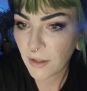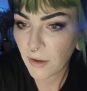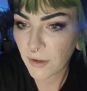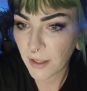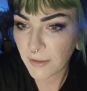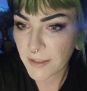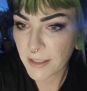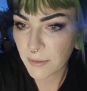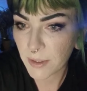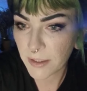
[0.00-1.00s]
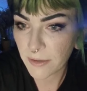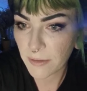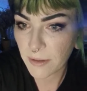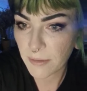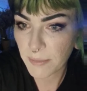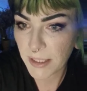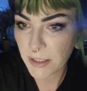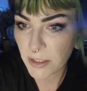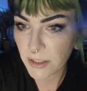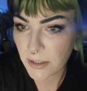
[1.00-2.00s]
Okay, let's see what other
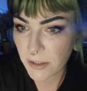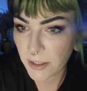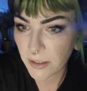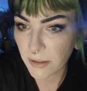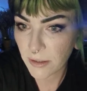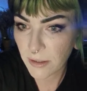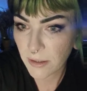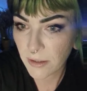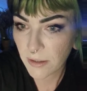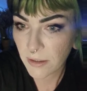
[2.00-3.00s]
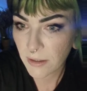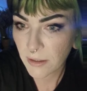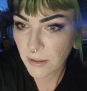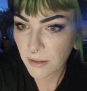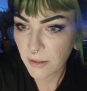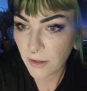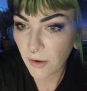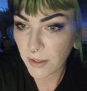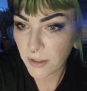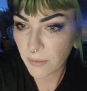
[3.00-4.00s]
messages are here. No,
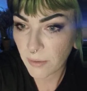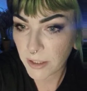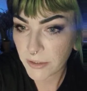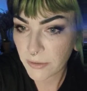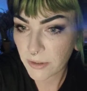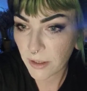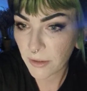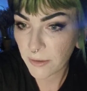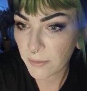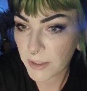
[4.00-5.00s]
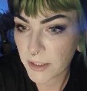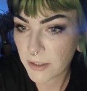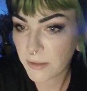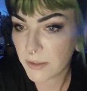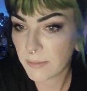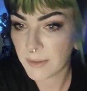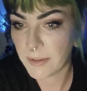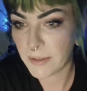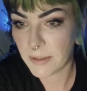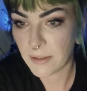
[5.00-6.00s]
I don't watch other witchy
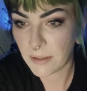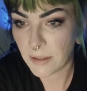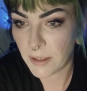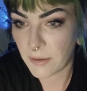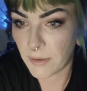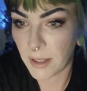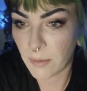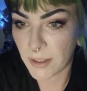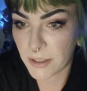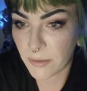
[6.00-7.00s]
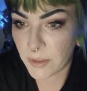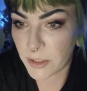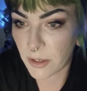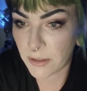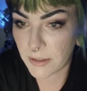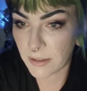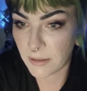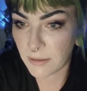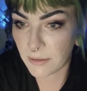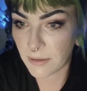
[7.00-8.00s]
YouTubers. I don't like watching witch
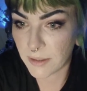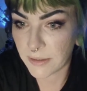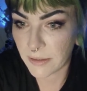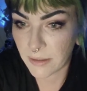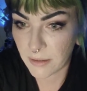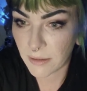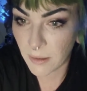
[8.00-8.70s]
content, honestly.